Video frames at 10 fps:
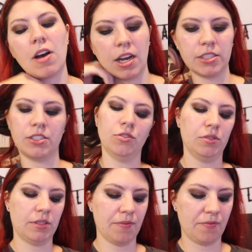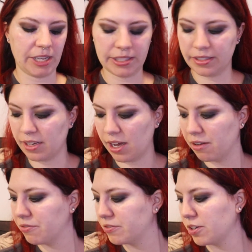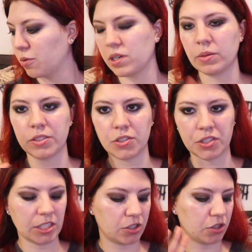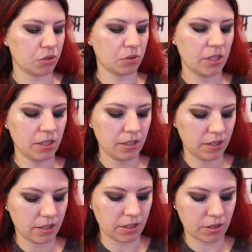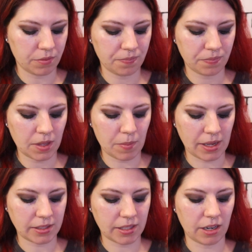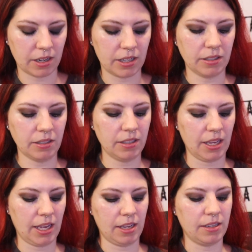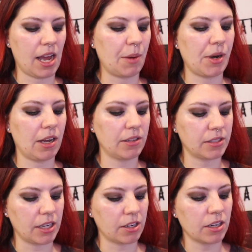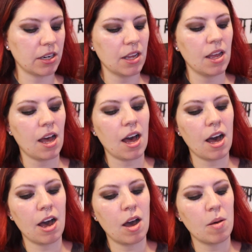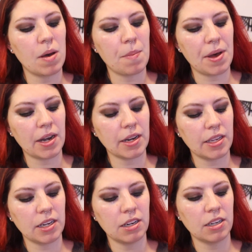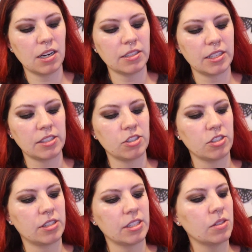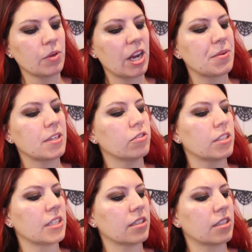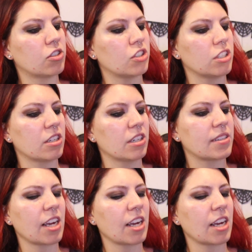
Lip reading: on to some face stuff. Don't worry, we're still gonna do, you know, mascara and eyebrows later. But here is just, this is what I've been using this year. It's